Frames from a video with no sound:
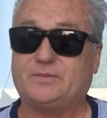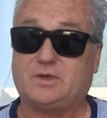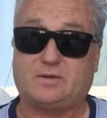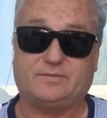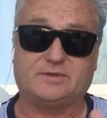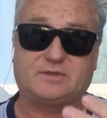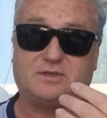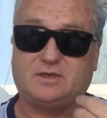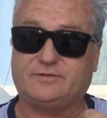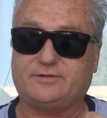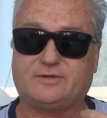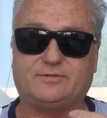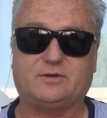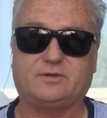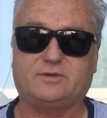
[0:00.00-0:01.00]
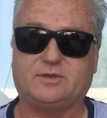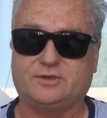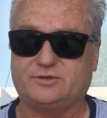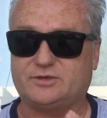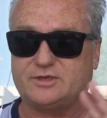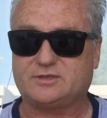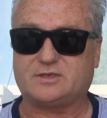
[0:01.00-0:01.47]
Obviously, if I've got the
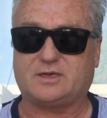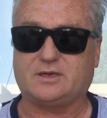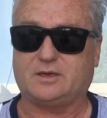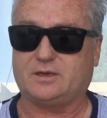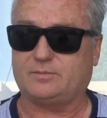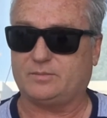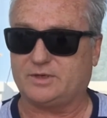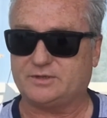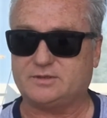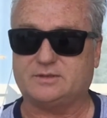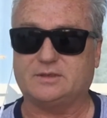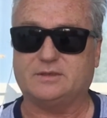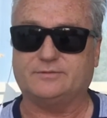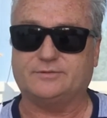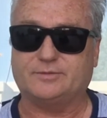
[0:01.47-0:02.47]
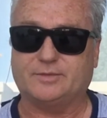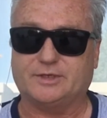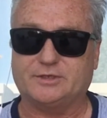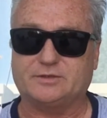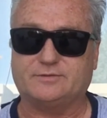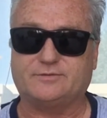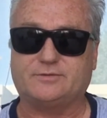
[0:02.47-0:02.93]
address, I can get most of the
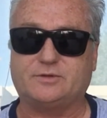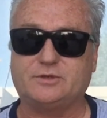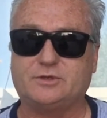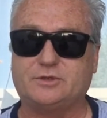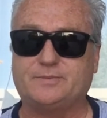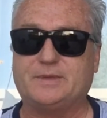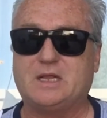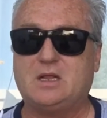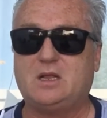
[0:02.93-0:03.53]
information for you.